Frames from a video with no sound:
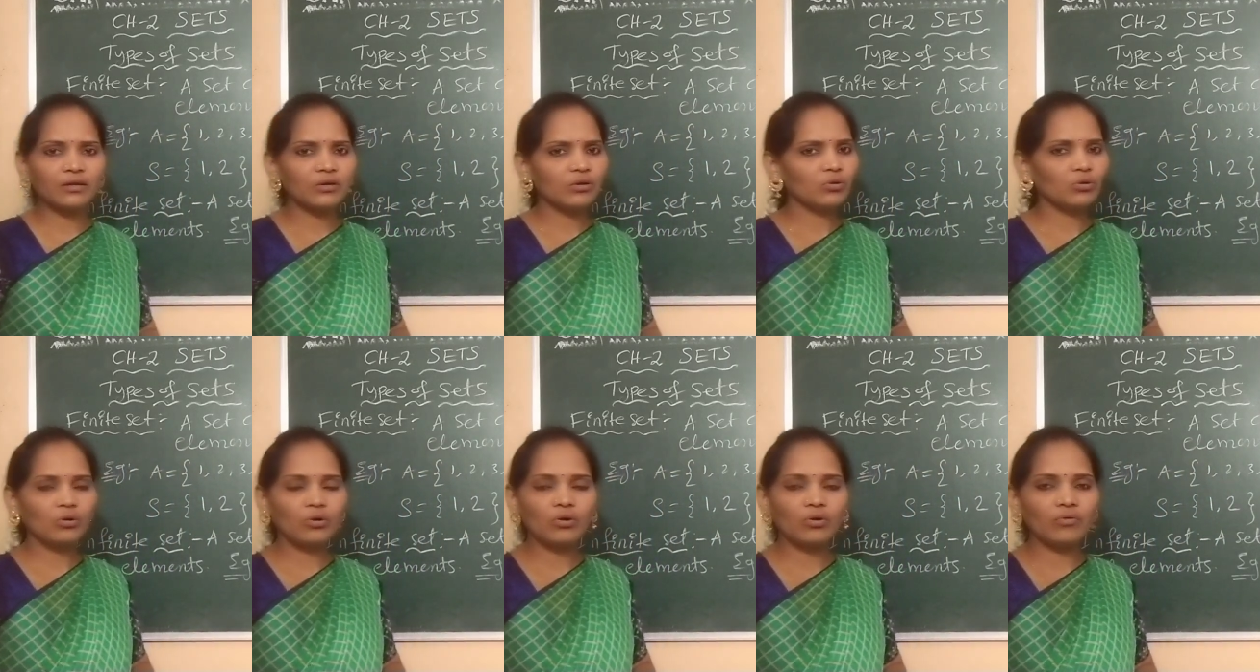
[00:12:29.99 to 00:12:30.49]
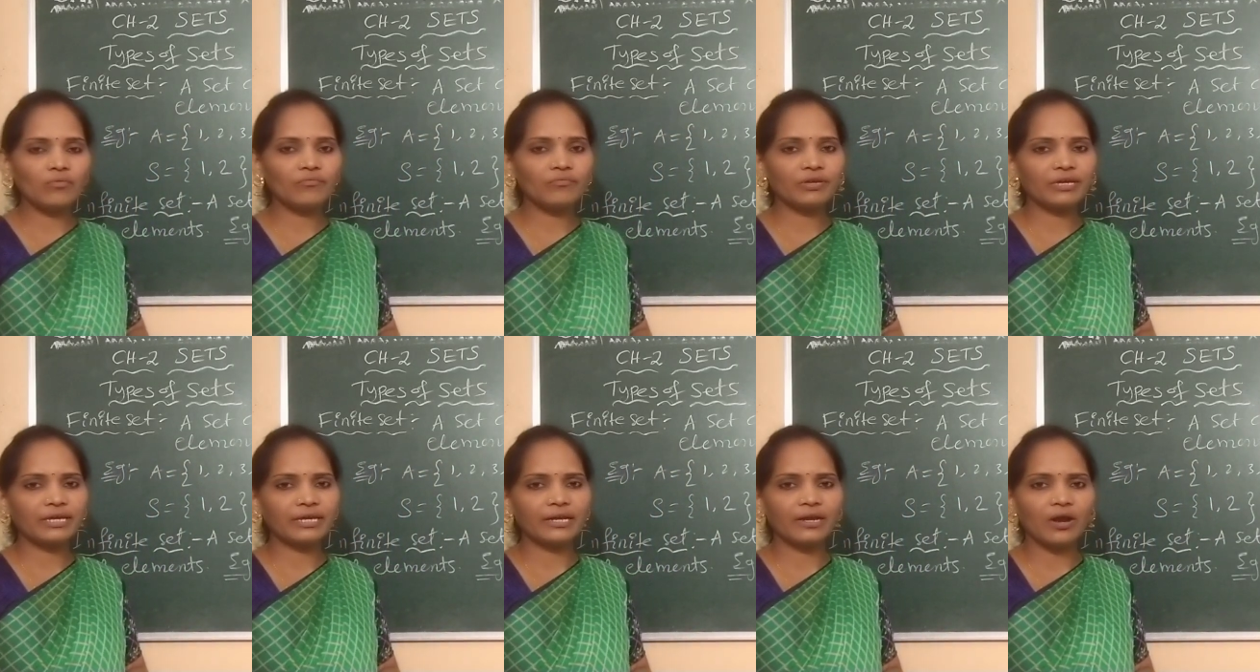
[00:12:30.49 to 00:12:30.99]
No, we
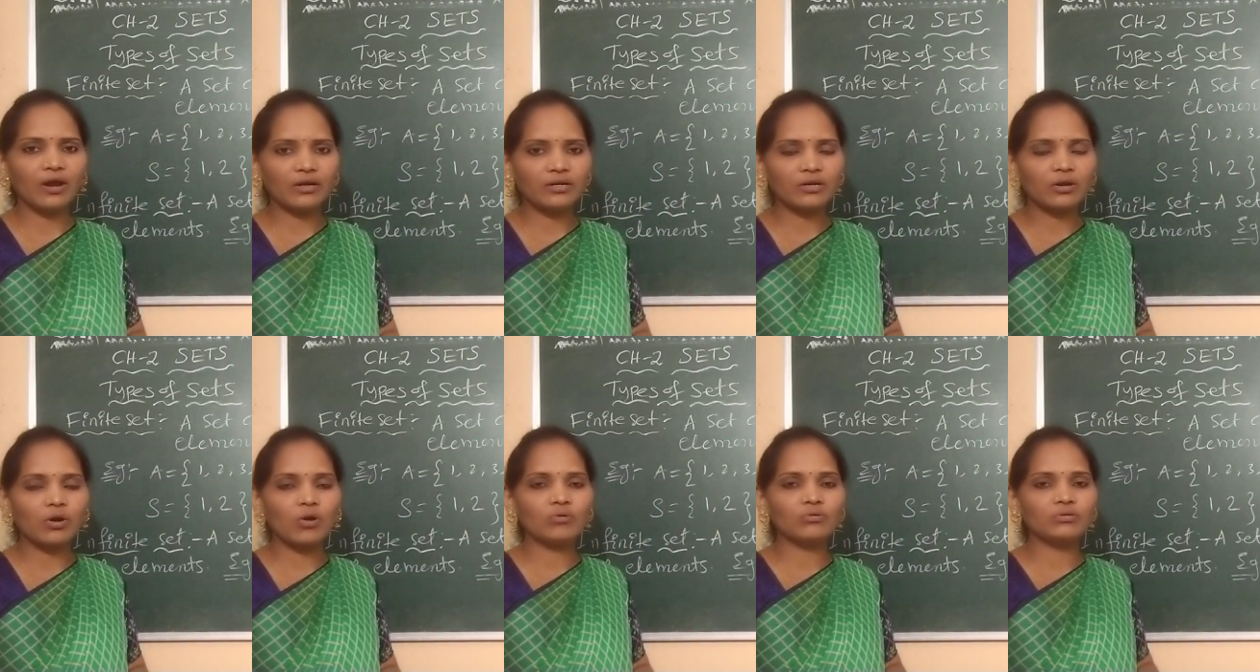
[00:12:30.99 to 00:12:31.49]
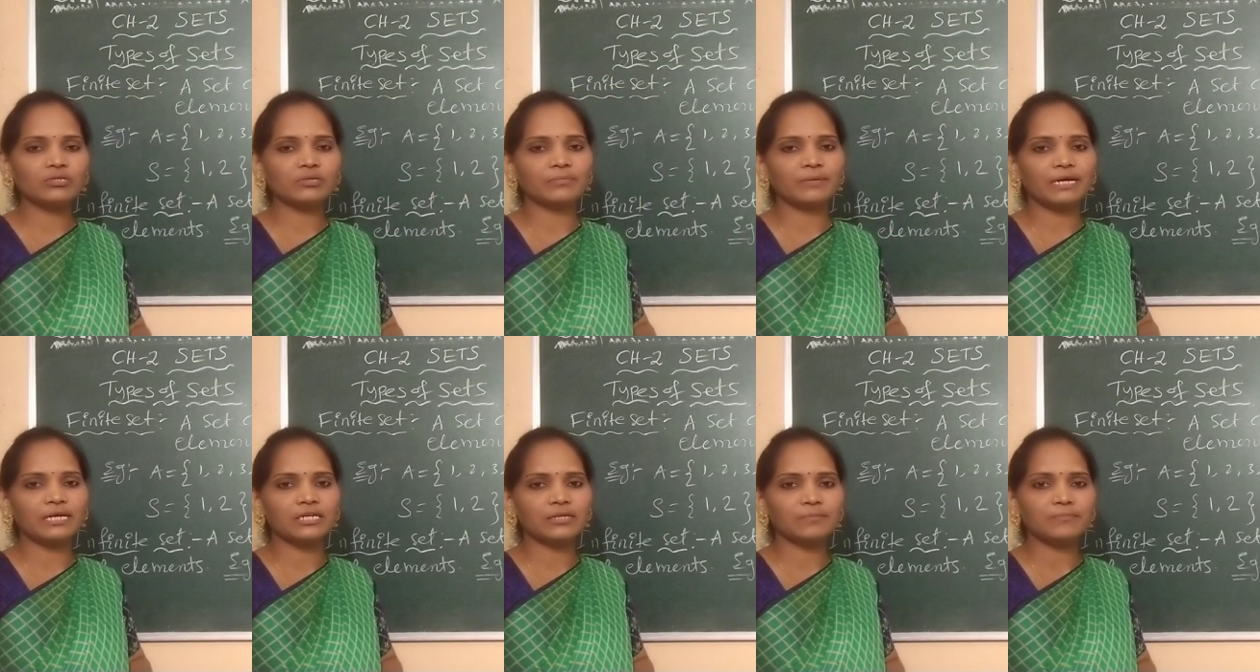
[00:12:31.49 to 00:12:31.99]
cannot count.
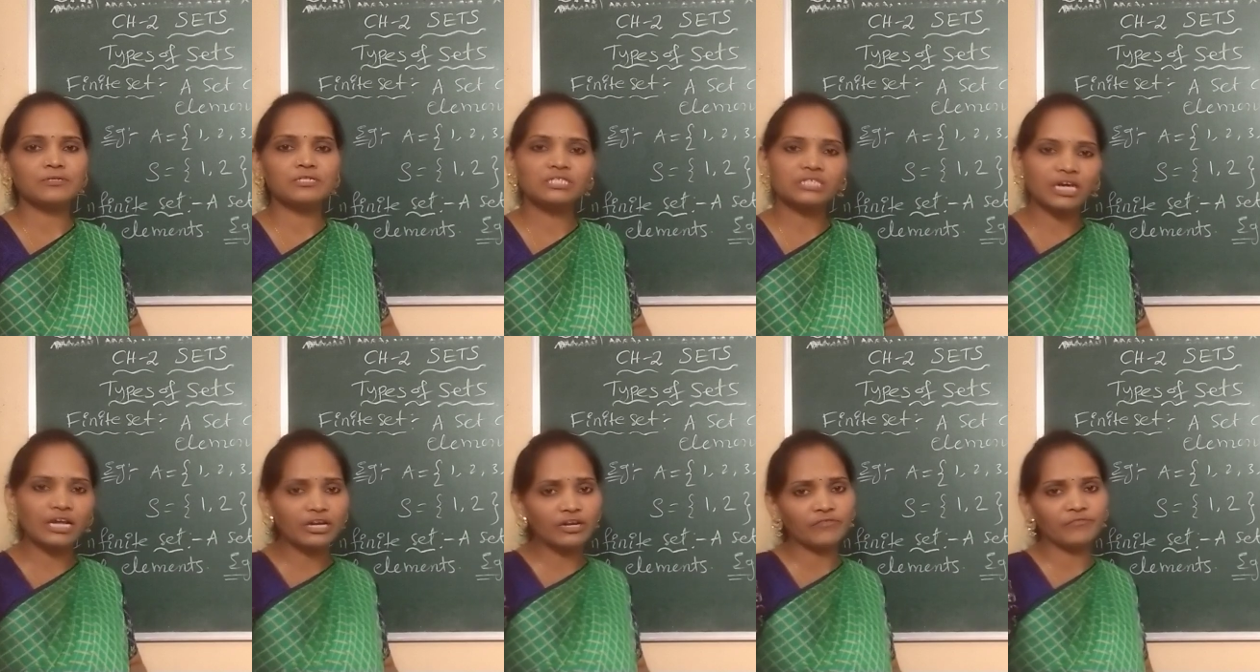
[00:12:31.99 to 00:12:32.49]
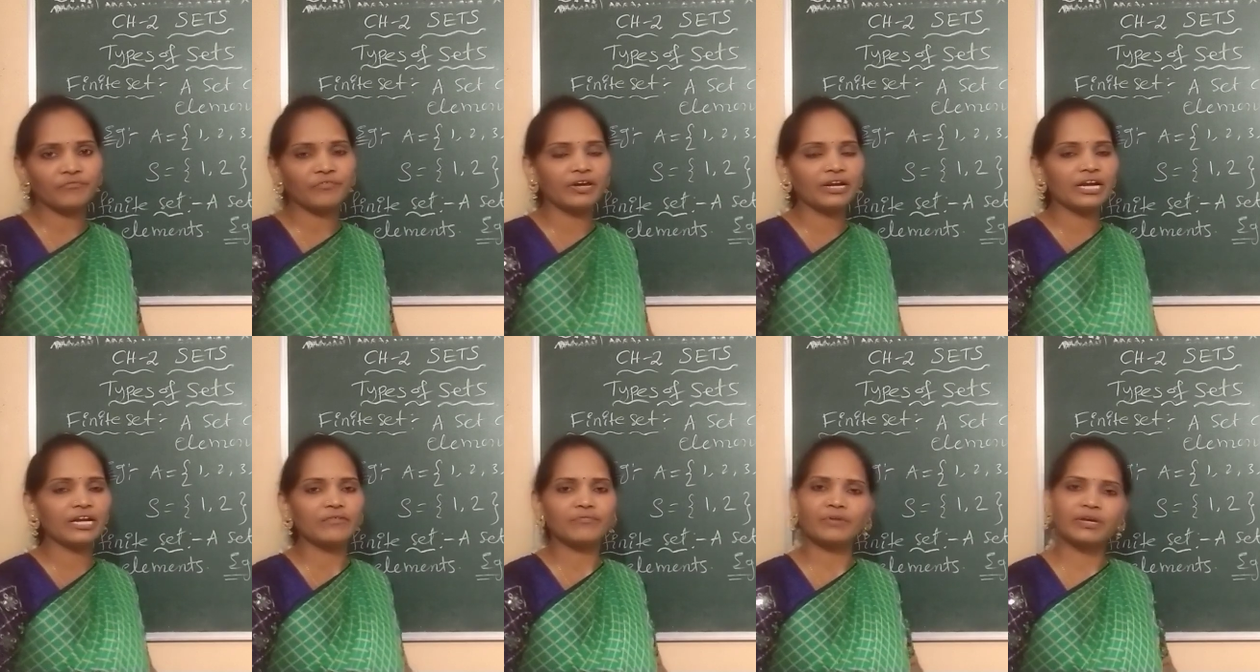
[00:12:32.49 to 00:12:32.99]
Multiples are
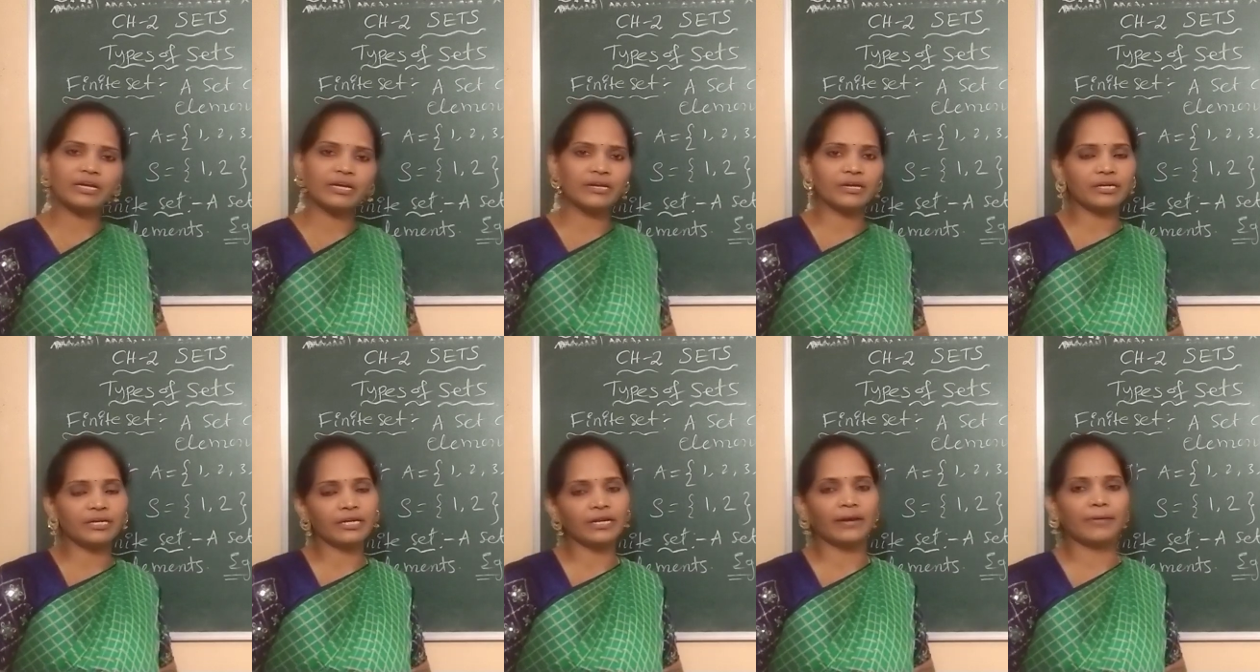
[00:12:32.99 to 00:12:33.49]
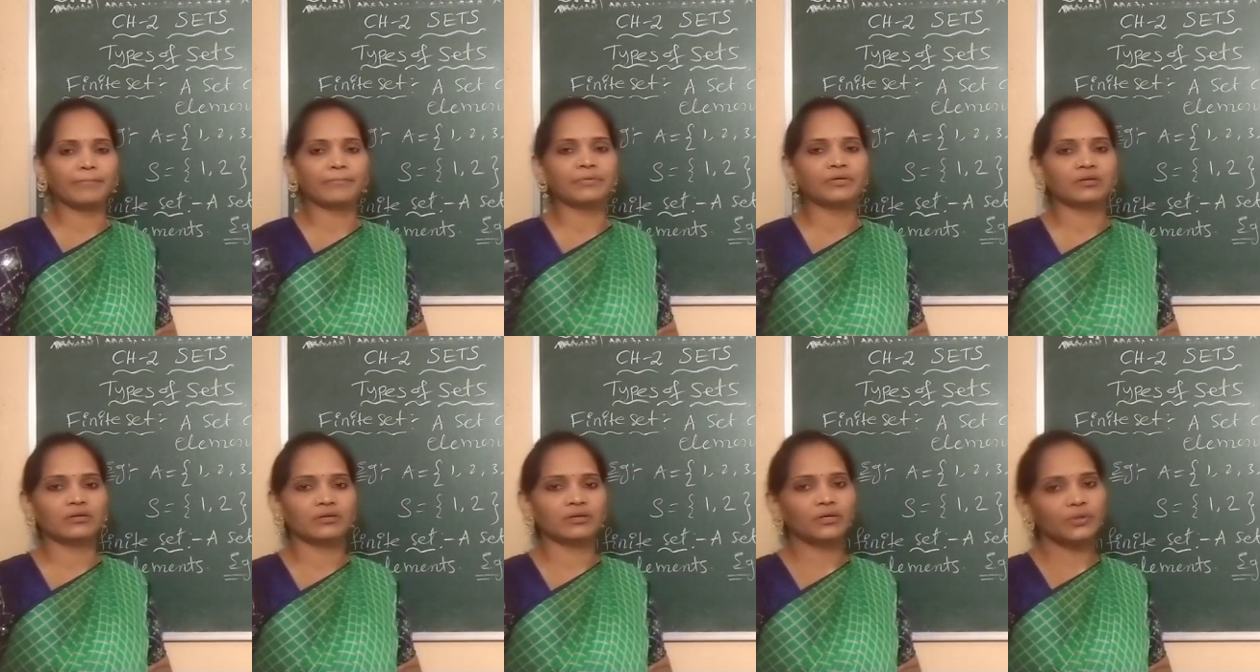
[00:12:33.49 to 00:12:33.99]
infinite for any number,
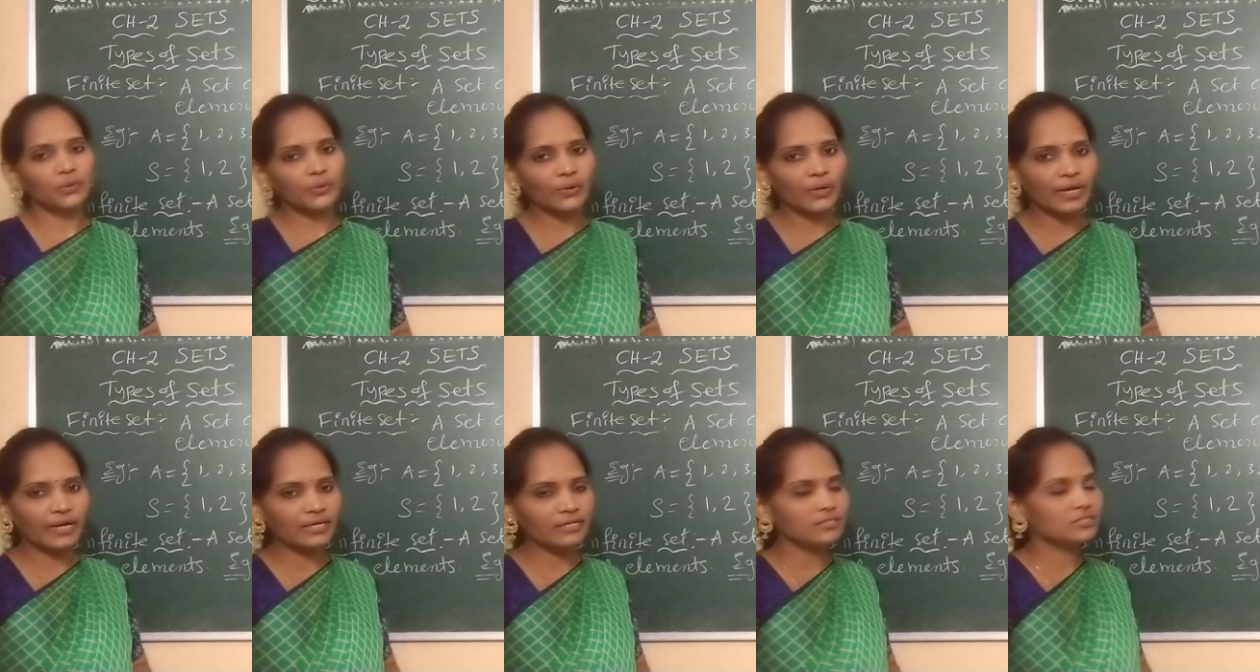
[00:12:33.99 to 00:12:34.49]
right?